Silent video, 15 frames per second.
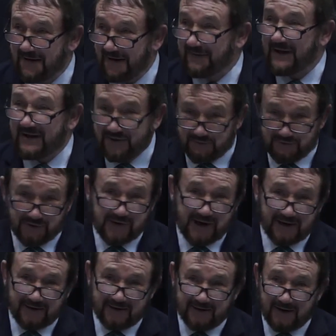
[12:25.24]
and that's what you're
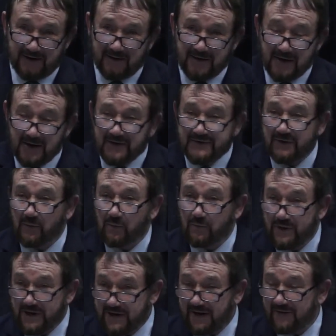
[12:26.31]
getting there. So
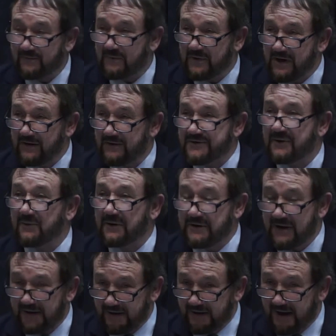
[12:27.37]
we have breeders who are
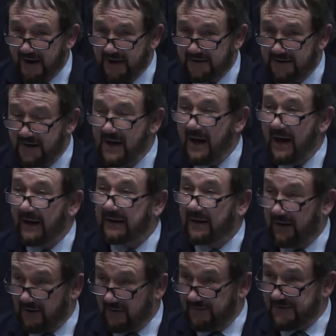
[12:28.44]
dedicated and
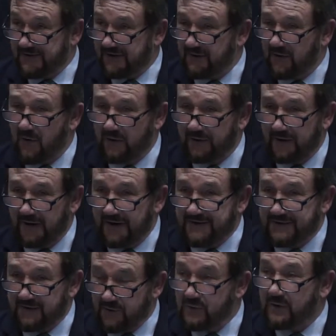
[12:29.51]
clubs and
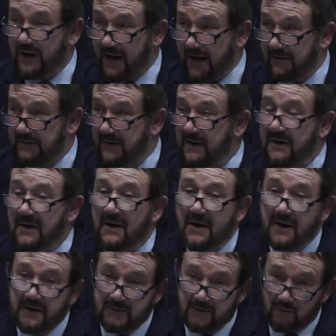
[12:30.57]
organised who
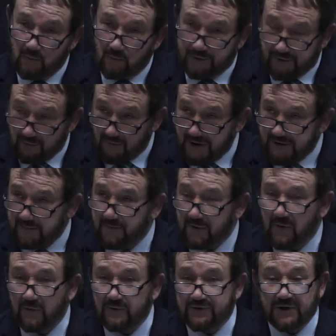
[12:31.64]
can, with the right
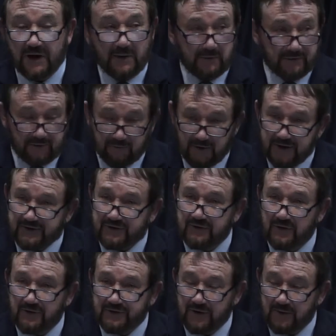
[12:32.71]
approach and with the right
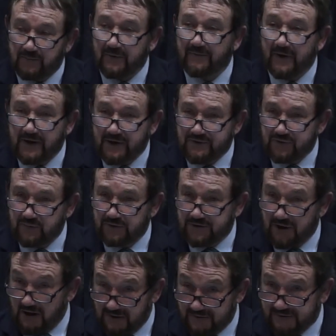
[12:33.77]
structure, provide you with
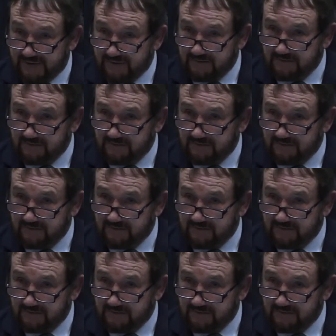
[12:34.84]
dogs,